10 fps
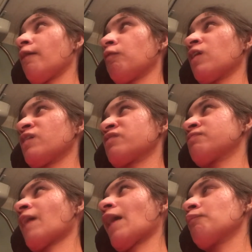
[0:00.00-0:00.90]
was
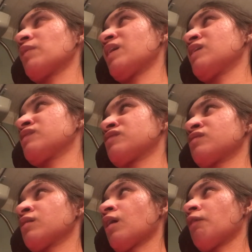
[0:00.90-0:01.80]
5 minutes
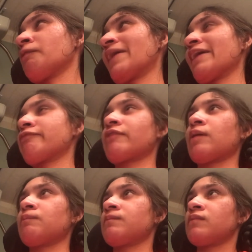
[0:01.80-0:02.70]
away
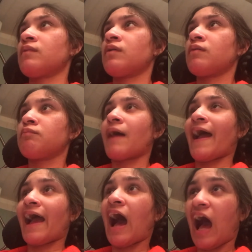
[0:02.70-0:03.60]
from
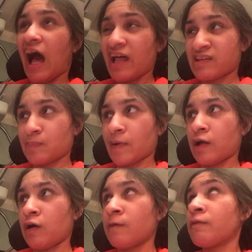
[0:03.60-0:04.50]
my hospital.